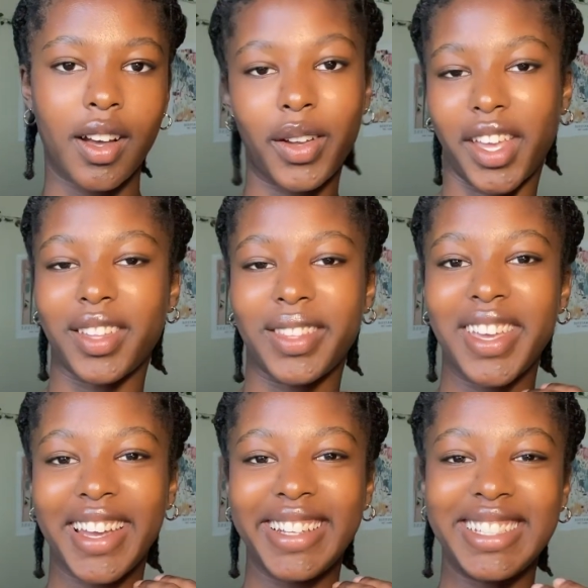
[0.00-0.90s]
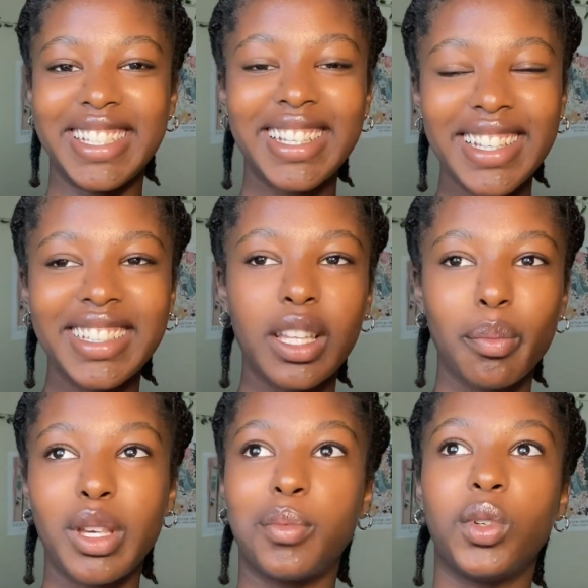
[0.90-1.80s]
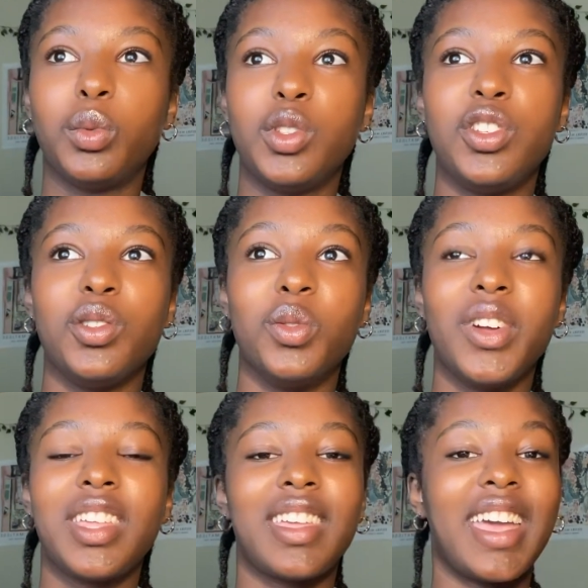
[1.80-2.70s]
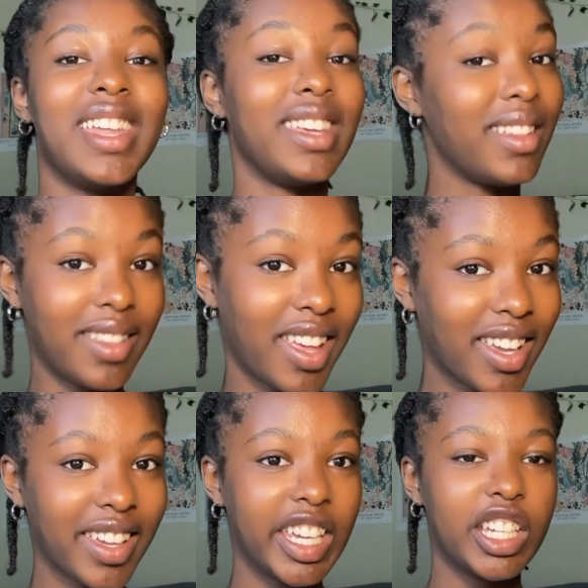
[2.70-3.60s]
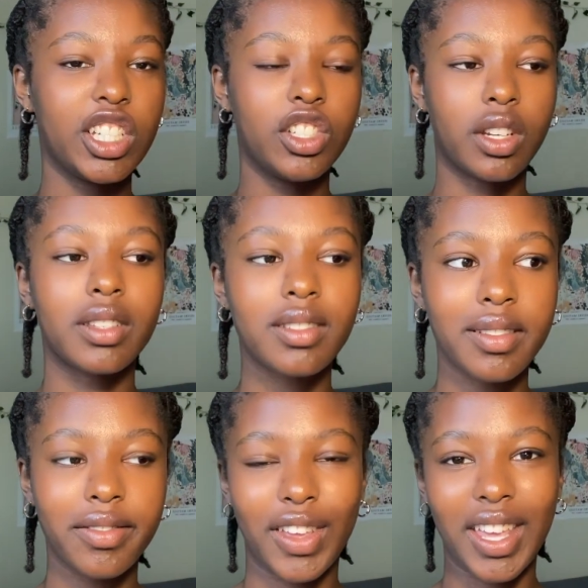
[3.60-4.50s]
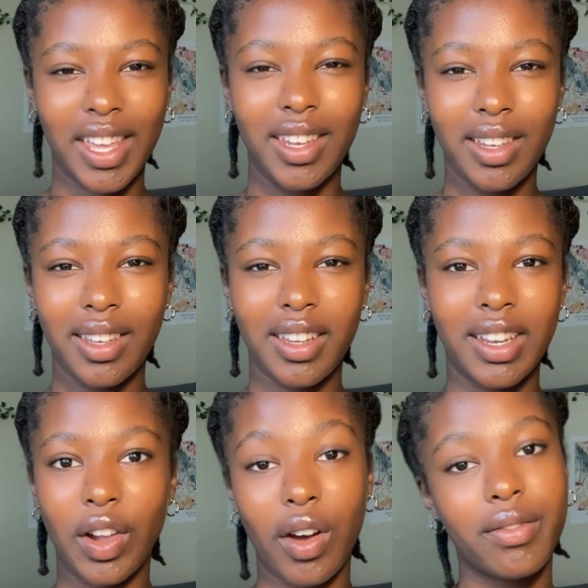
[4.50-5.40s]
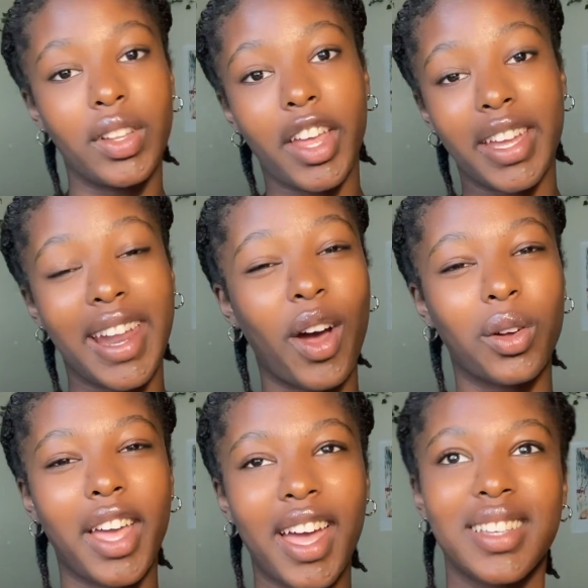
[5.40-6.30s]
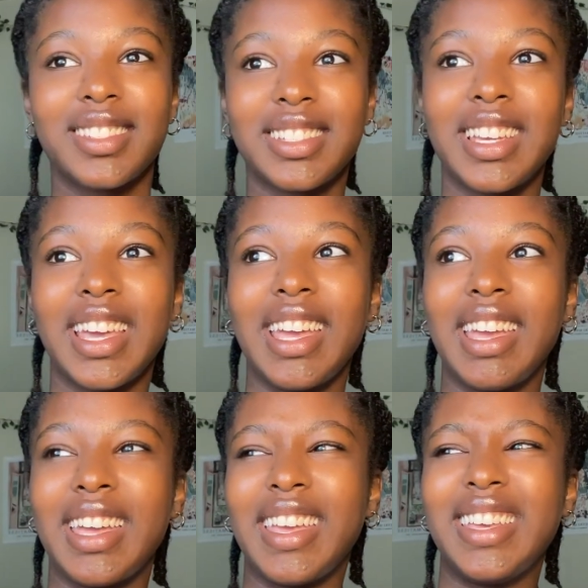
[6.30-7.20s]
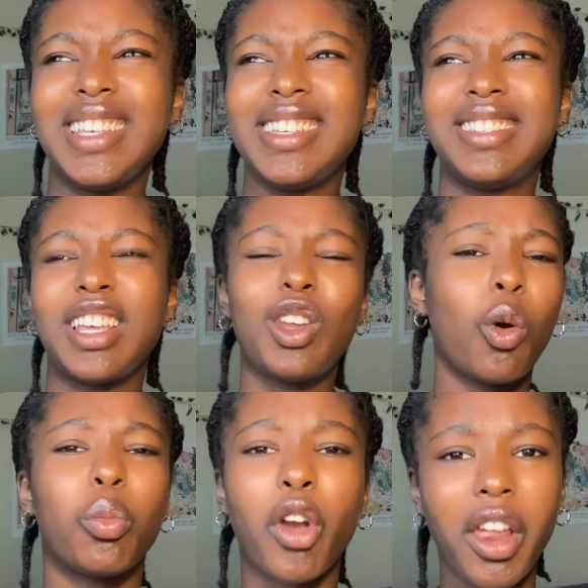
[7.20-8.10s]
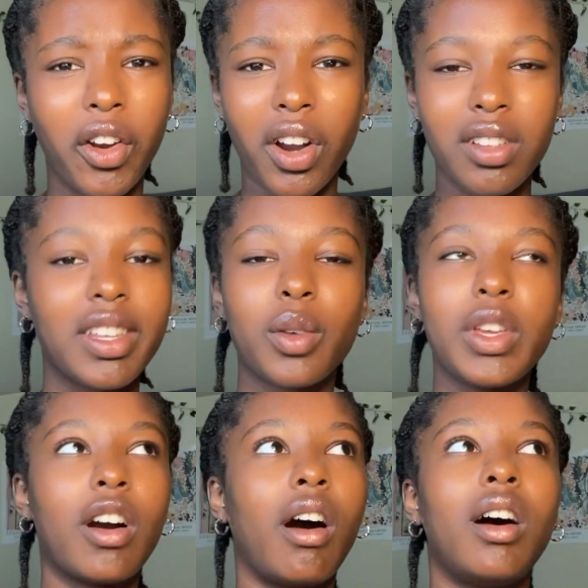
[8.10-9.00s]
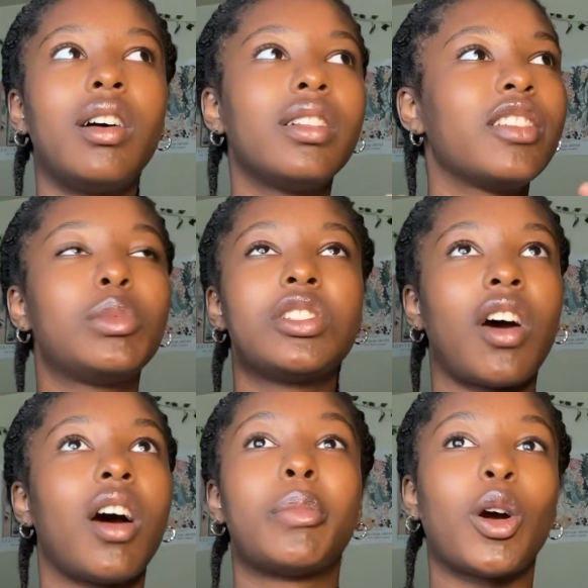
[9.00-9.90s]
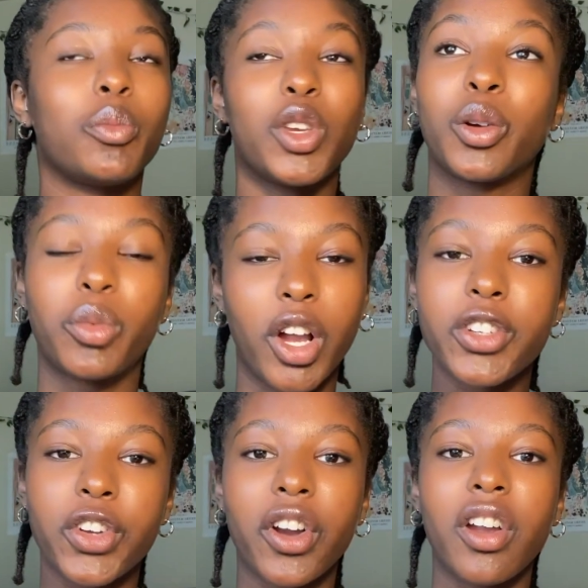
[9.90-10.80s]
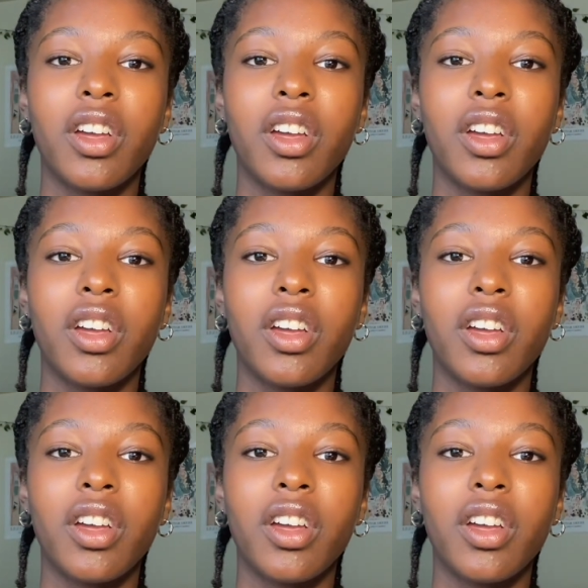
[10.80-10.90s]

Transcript: Okay, the idea that people will do anything just to fit in and not feel like an outcast is a no-brainer. Like, we all have been taught about peer pressure,